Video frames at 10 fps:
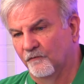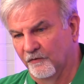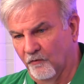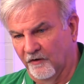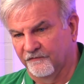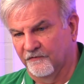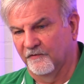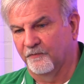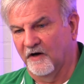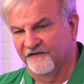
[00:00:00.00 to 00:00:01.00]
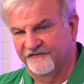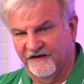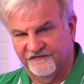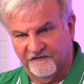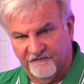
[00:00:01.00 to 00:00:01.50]
We worked through the
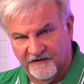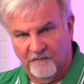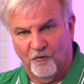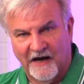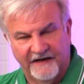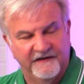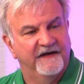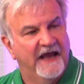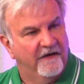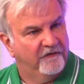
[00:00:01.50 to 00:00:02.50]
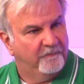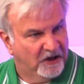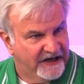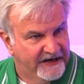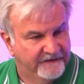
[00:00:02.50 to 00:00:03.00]
process of them winding down the
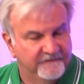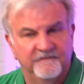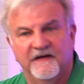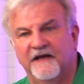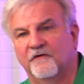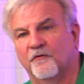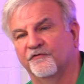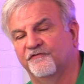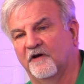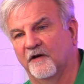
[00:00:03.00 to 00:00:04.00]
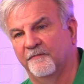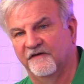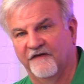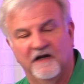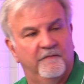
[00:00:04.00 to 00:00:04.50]
plant. And of course,
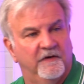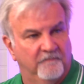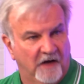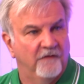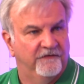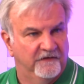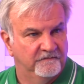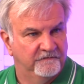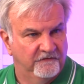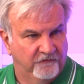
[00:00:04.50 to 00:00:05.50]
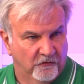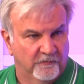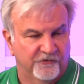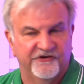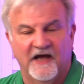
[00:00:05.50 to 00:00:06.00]
Jacoby Development bought the
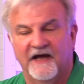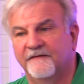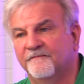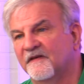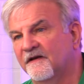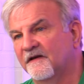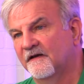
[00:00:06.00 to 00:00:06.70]
former site.